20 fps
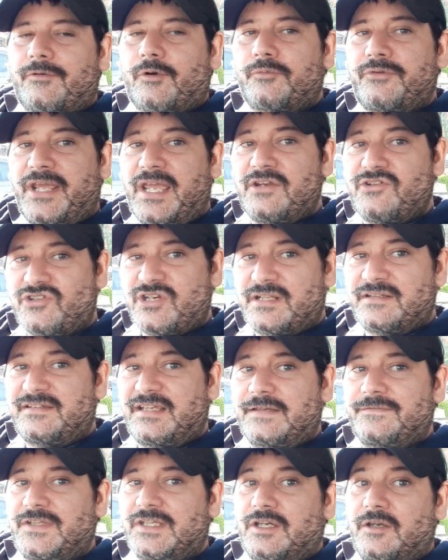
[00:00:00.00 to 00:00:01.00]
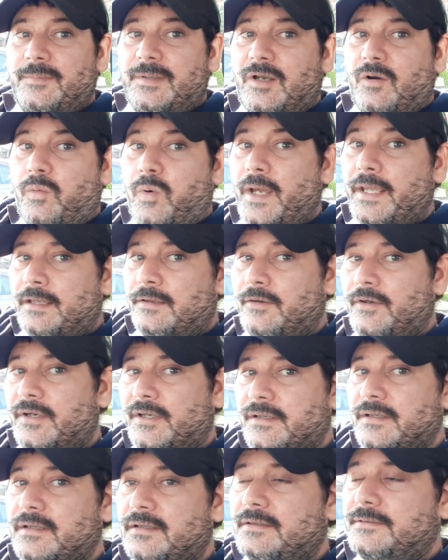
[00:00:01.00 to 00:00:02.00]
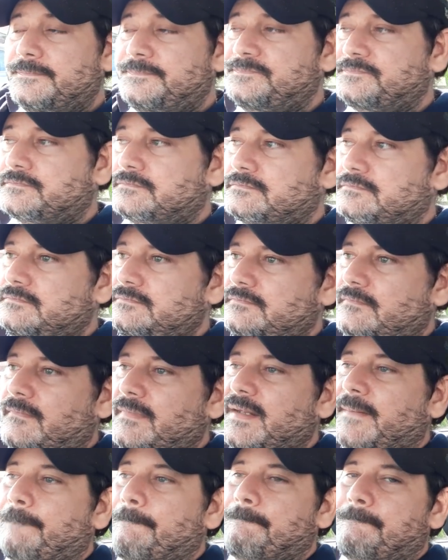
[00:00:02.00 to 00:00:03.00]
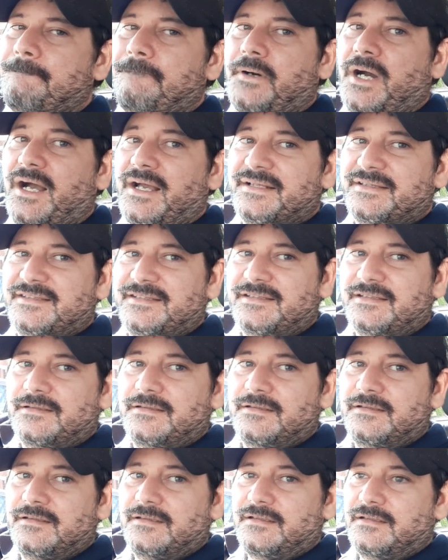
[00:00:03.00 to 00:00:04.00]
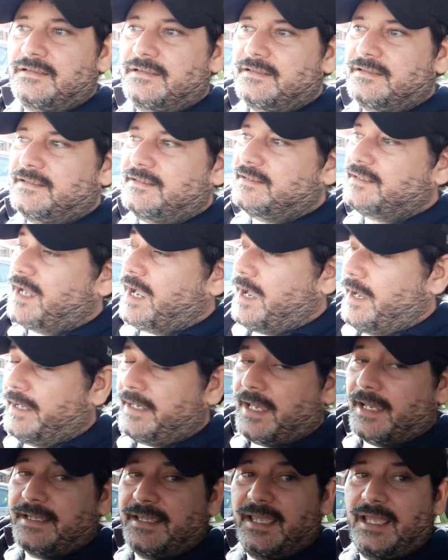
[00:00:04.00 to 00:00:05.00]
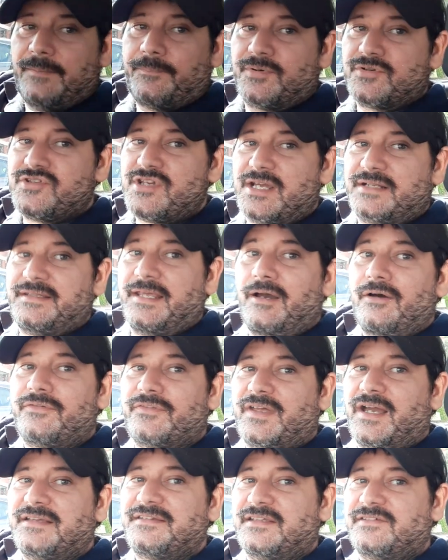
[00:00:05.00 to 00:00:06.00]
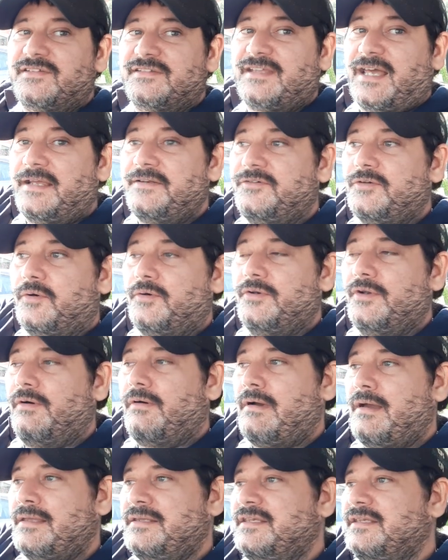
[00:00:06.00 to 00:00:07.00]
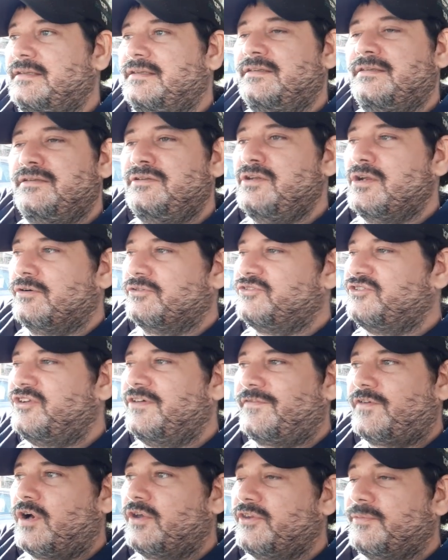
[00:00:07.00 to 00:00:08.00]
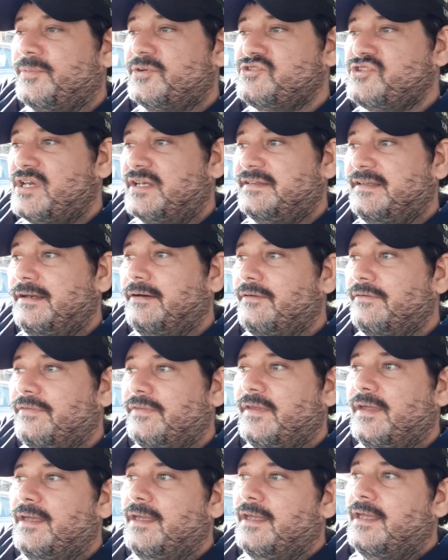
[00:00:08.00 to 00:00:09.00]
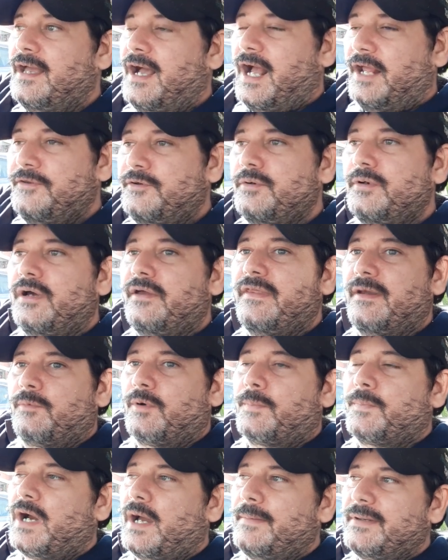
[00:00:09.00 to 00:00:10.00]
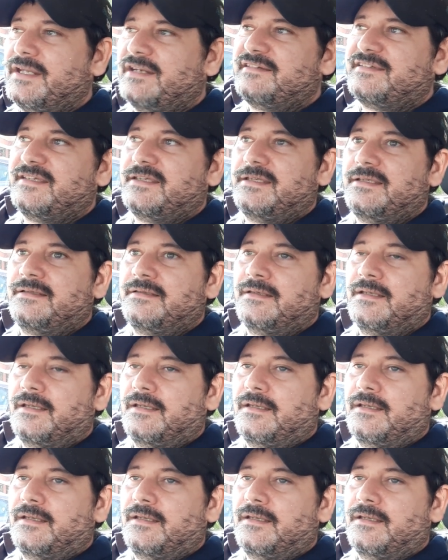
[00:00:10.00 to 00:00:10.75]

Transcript: rotation at safety could be quite good. But I can't project health, guys. I don't know. It's difficult to project health. I do know that we're probably going to see